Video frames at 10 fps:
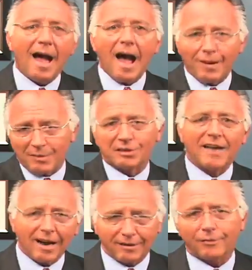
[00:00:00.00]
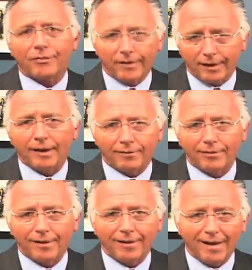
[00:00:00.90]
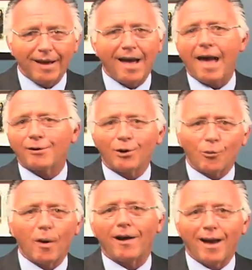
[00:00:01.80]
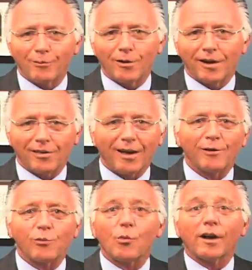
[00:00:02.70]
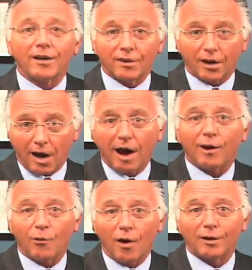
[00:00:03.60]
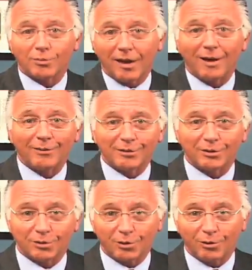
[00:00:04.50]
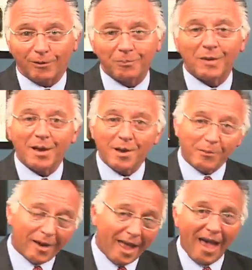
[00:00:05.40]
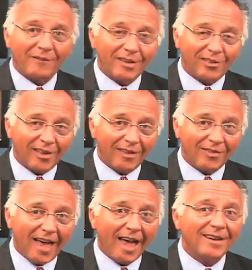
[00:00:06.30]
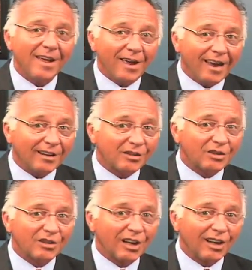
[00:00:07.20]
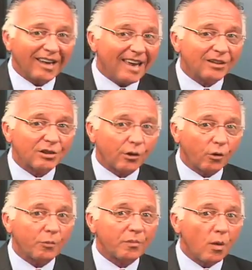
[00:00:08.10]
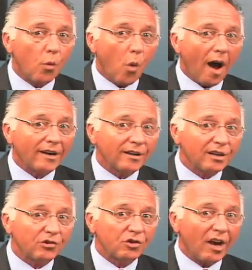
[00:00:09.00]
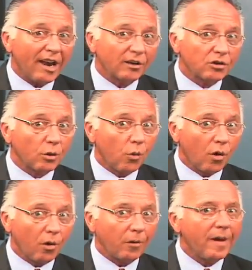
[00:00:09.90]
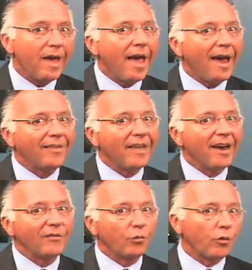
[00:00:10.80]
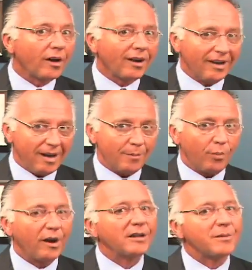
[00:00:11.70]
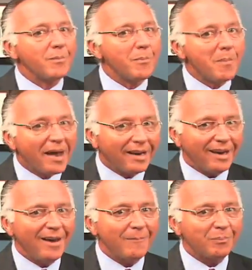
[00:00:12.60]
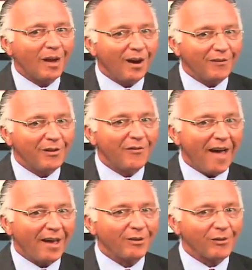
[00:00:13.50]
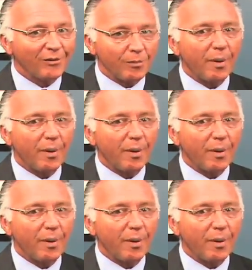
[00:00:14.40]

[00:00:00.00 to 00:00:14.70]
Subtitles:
I missed out on the free love. I don't know where I was. I was working in the car wash while I was in school. But having said that, it still is a group that wanted to change the world, and they have really embraced many of the values of their